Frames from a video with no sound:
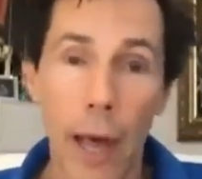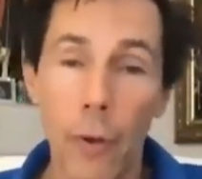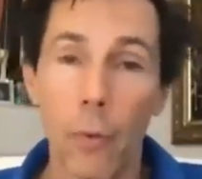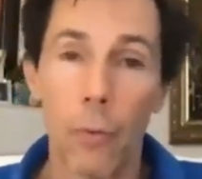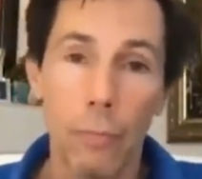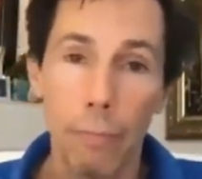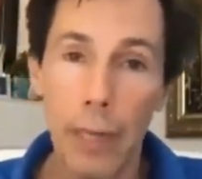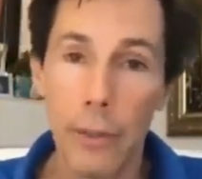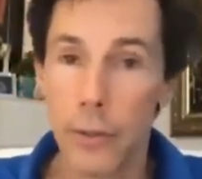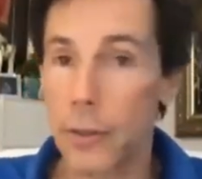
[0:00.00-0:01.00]
I don't
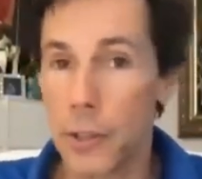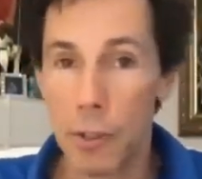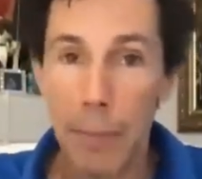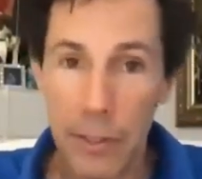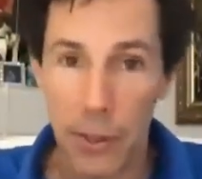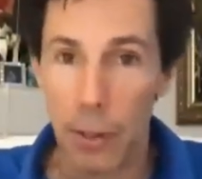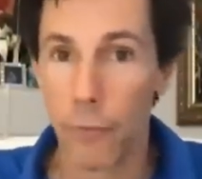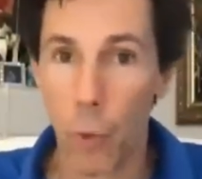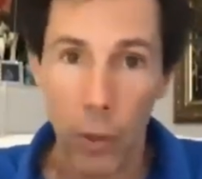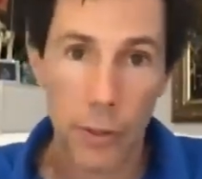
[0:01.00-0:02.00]
mean to dismiss it.
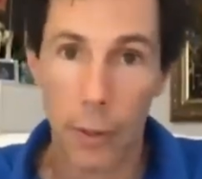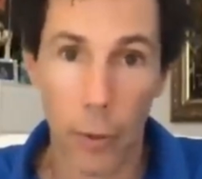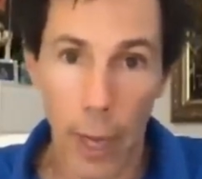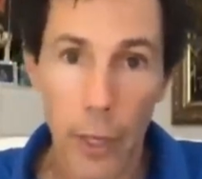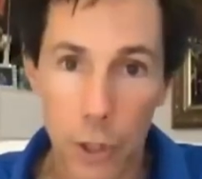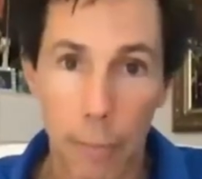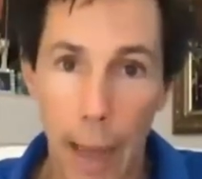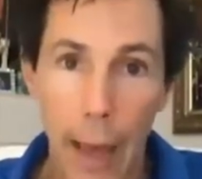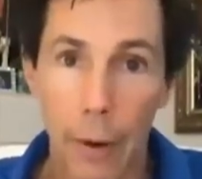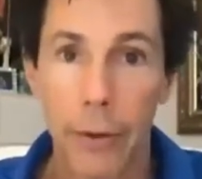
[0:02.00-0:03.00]
Of course, location
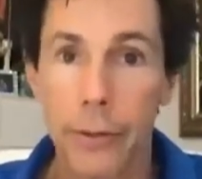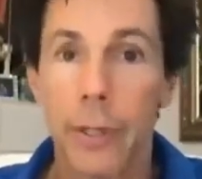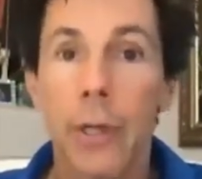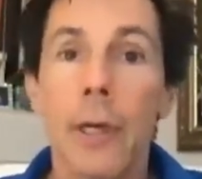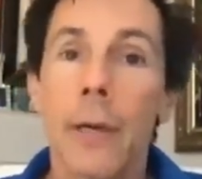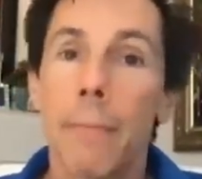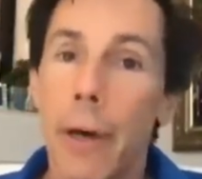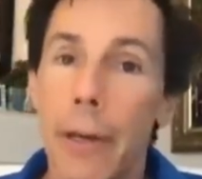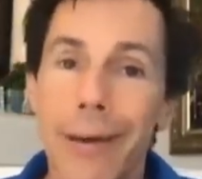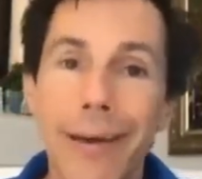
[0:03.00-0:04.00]
matters,
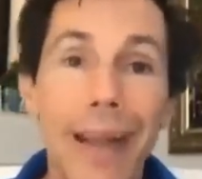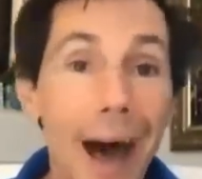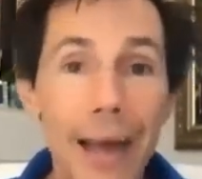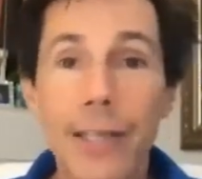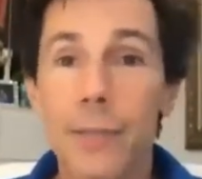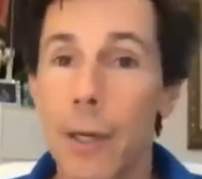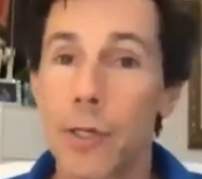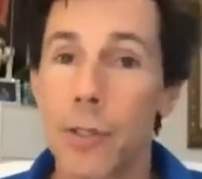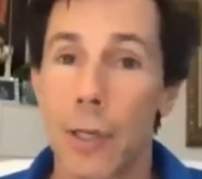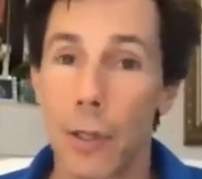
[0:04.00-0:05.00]
but not as
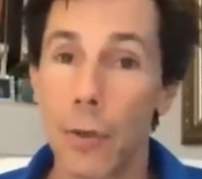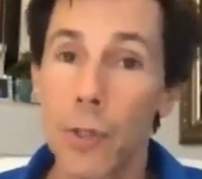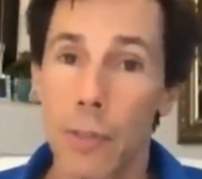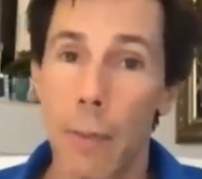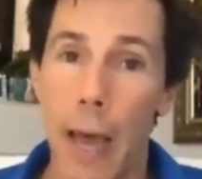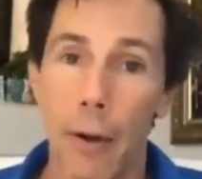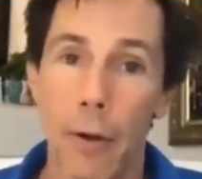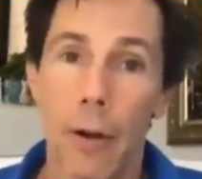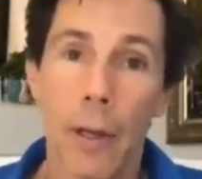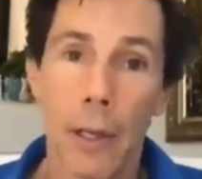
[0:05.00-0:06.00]
much as it used to matter.